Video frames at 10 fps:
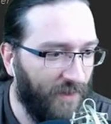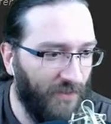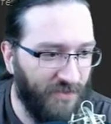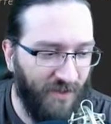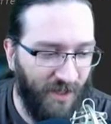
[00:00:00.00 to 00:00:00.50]

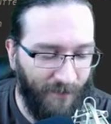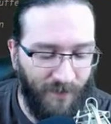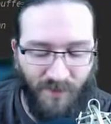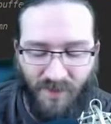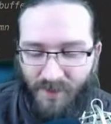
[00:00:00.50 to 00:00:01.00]
We start animate.
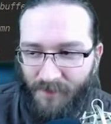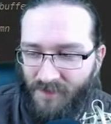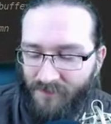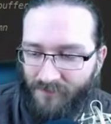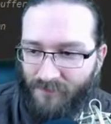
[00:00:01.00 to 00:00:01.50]
Well, I
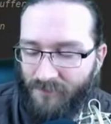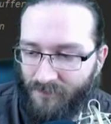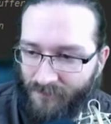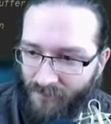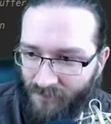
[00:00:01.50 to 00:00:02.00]
mean,
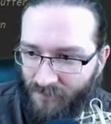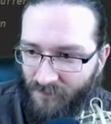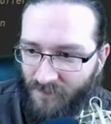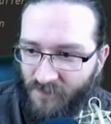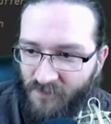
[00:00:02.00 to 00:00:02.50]

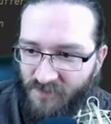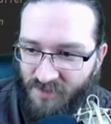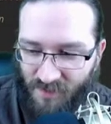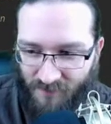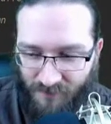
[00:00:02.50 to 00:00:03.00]

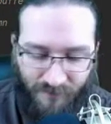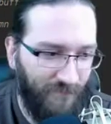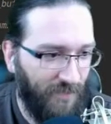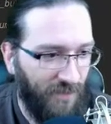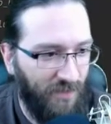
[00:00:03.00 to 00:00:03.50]
FFZ
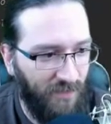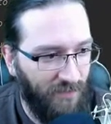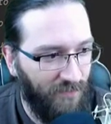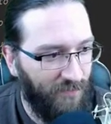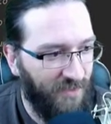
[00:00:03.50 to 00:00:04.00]

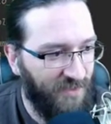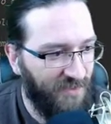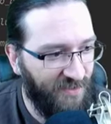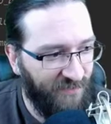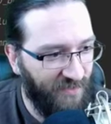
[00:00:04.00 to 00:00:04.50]
and
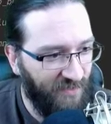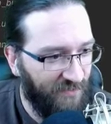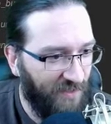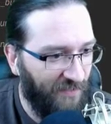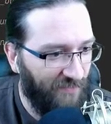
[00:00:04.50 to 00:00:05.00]

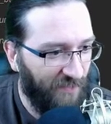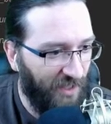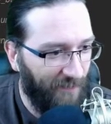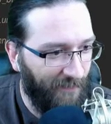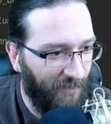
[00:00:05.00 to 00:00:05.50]
BTTV have
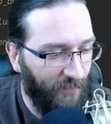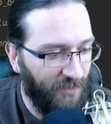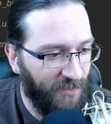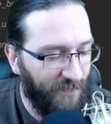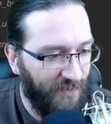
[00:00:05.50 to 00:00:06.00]
animated
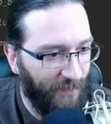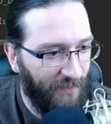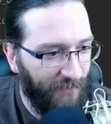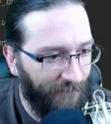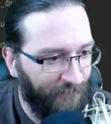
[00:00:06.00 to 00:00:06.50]
ones, but I
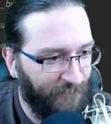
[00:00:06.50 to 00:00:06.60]
mean,